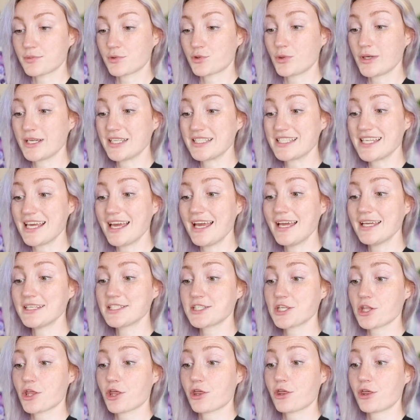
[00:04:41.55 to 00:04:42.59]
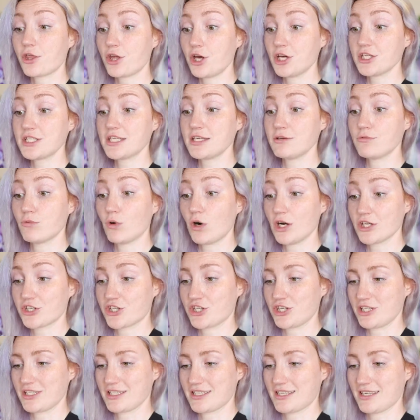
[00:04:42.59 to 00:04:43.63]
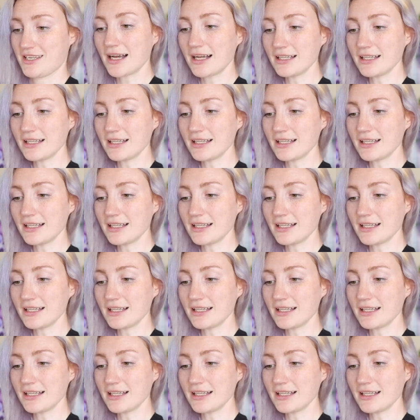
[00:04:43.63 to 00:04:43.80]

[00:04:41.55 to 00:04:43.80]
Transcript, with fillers: between 10 to 30 washes.